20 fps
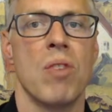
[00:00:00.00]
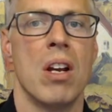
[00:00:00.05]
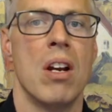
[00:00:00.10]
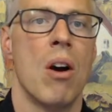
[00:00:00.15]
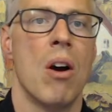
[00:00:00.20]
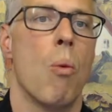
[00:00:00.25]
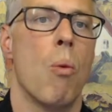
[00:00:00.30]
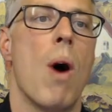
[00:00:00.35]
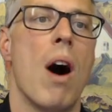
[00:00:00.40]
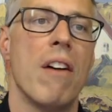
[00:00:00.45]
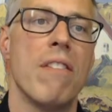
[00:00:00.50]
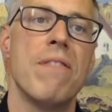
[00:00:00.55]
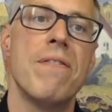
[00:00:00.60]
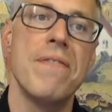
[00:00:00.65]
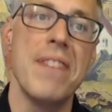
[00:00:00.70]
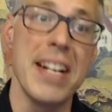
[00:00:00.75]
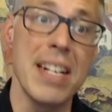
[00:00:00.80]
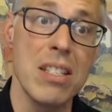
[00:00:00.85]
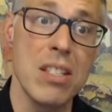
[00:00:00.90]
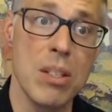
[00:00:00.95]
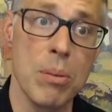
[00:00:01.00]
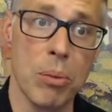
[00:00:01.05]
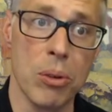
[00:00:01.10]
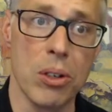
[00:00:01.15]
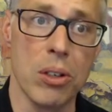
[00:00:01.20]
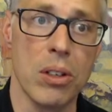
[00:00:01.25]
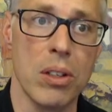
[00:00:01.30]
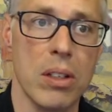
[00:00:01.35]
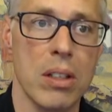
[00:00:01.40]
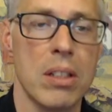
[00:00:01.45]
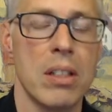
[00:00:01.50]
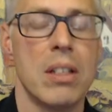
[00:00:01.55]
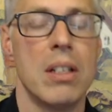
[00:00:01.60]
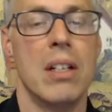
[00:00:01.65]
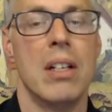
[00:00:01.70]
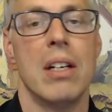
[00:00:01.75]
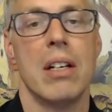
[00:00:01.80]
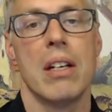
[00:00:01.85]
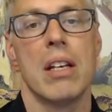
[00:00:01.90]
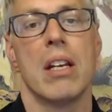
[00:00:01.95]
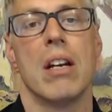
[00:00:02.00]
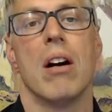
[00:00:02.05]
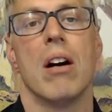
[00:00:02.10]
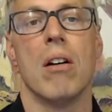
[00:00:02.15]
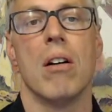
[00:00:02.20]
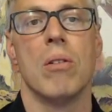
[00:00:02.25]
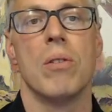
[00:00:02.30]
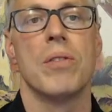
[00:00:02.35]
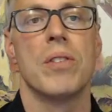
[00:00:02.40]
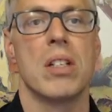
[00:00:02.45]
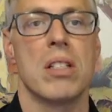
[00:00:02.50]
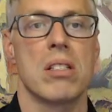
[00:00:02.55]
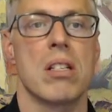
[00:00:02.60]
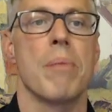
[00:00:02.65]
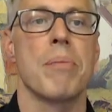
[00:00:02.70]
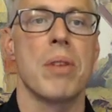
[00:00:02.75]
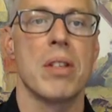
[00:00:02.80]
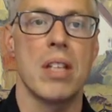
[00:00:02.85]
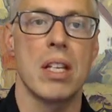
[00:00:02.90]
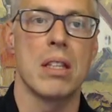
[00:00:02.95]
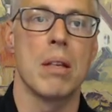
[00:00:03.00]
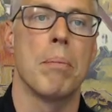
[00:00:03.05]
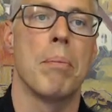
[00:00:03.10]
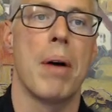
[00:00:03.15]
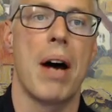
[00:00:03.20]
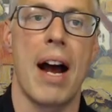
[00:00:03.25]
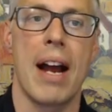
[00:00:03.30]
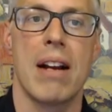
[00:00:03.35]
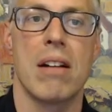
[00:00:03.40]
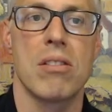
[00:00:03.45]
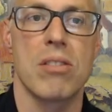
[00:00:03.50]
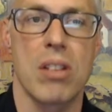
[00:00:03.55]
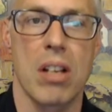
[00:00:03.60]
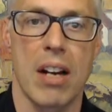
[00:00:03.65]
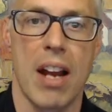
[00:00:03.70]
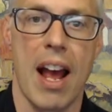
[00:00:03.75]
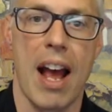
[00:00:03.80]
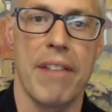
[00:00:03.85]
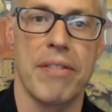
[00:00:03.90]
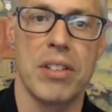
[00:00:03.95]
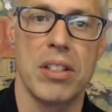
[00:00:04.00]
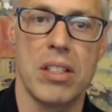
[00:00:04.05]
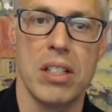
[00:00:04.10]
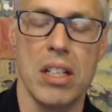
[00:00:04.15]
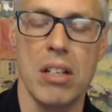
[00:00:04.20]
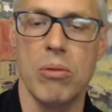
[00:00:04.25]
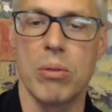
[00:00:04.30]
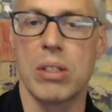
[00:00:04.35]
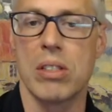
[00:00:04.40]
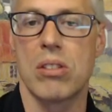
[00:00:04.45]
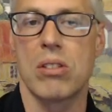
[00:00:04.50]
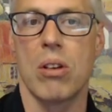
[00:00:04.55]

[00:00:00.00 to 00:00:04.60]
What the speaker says: while fixable, there's something that the buyer's going to have to deal with.